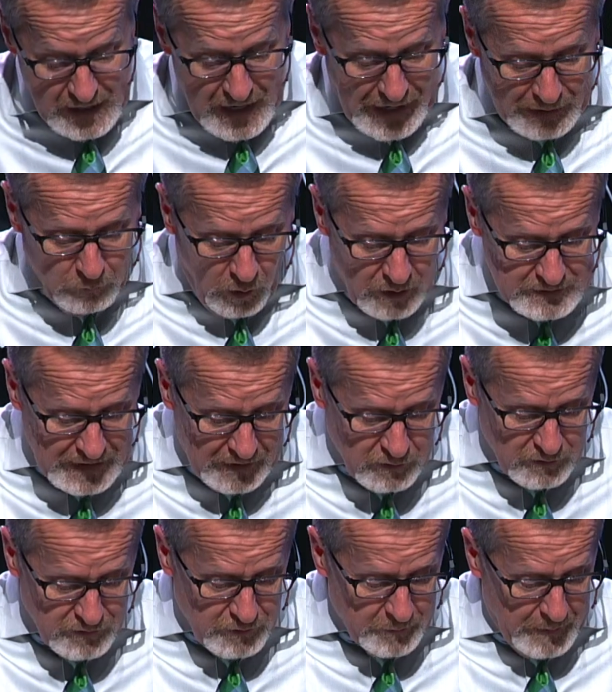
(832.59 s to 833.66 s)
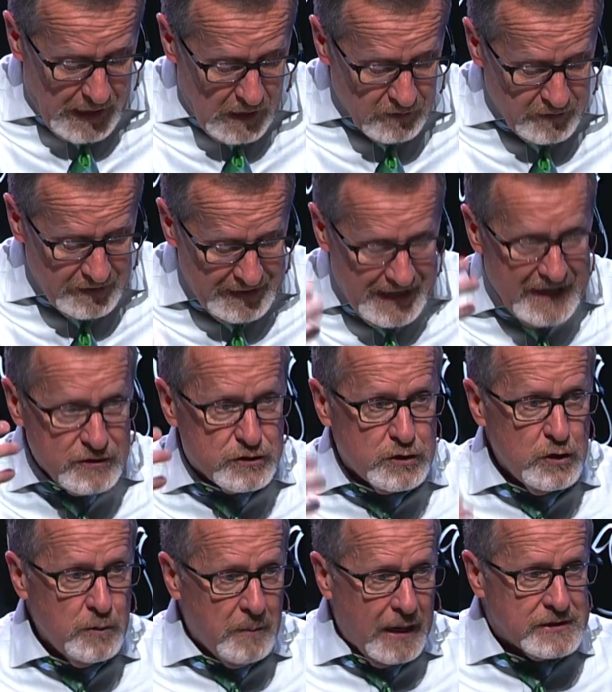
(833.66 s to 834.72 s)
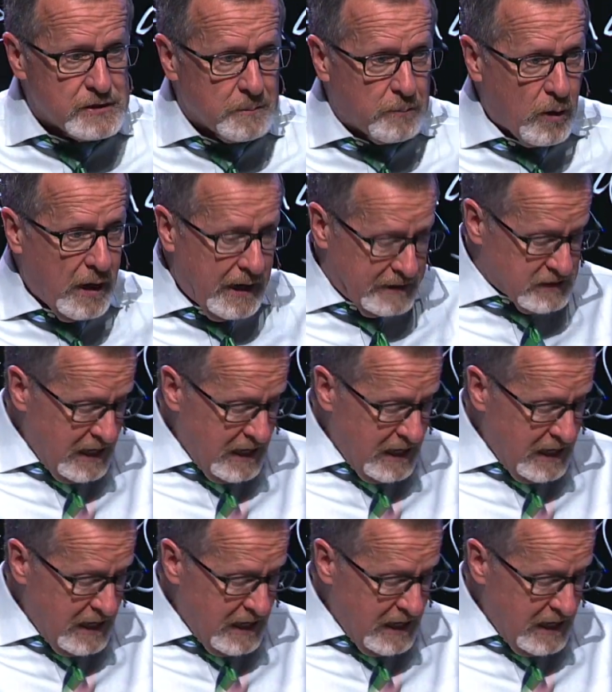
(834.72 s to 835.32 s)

I walked out onto the balcony, and to my surprise,